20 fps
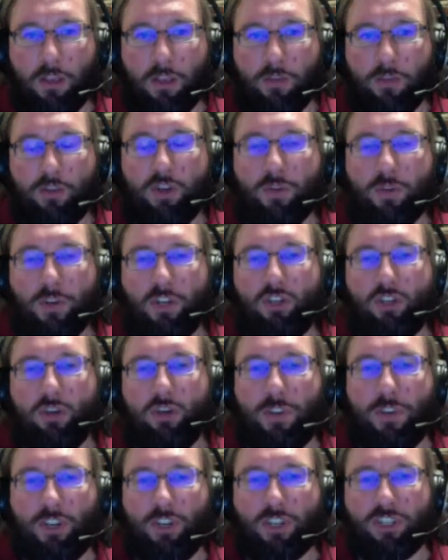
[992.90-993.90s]
two
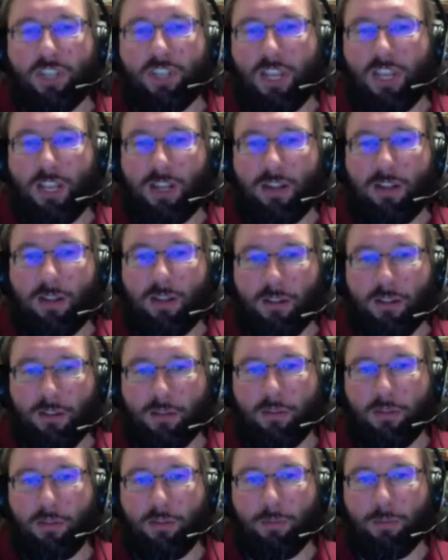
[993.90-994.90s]
adventures
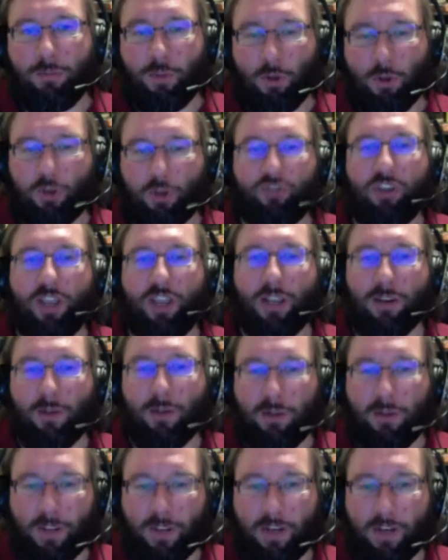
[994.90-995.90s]
in the Golden Triangle
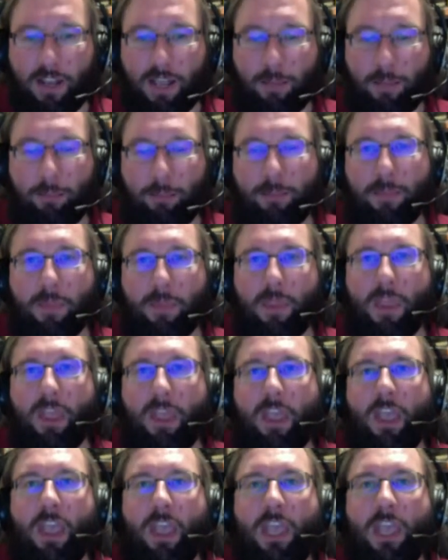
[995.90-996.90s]
around Vietnam.
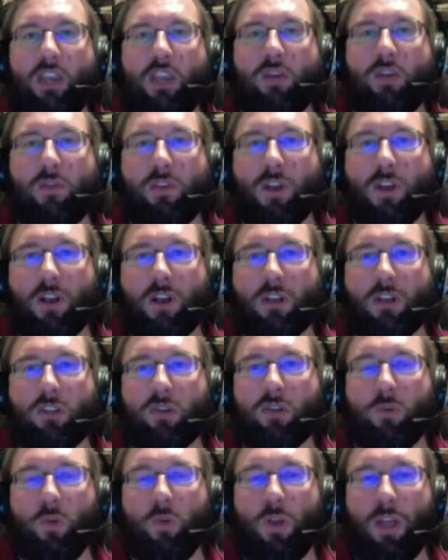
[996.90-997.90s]
You've got
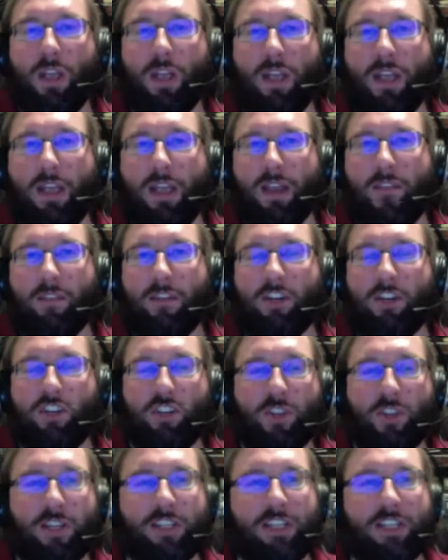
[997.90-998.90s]
an adventure
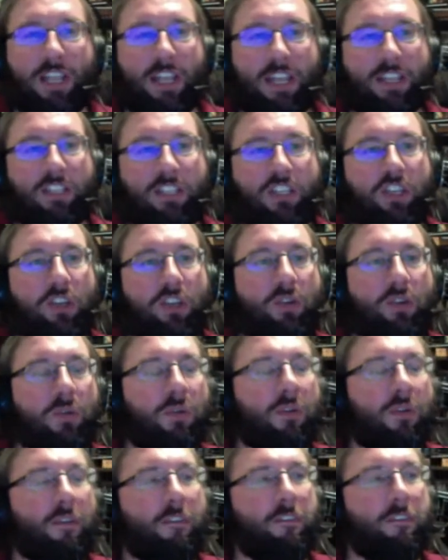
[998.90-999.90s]
that takes you
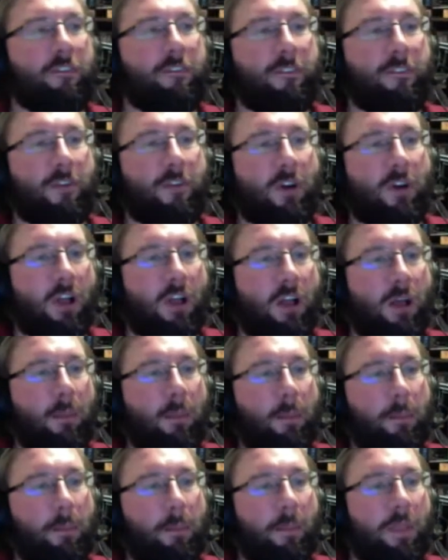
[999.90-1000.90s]

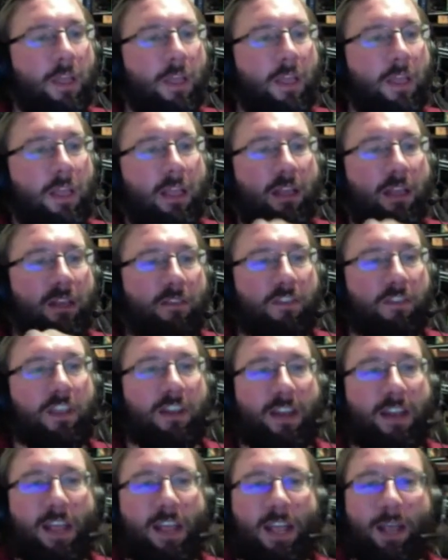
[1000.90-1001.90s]
from
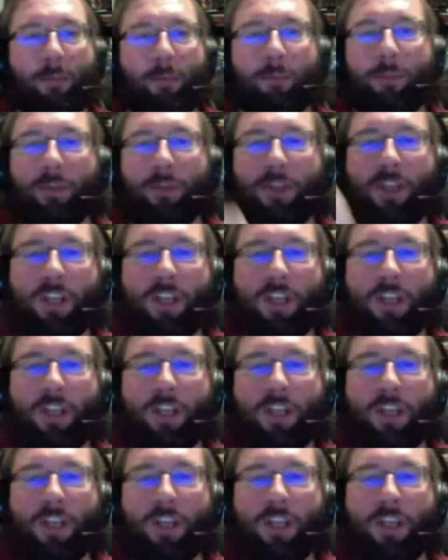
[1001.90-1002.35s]
Vietnam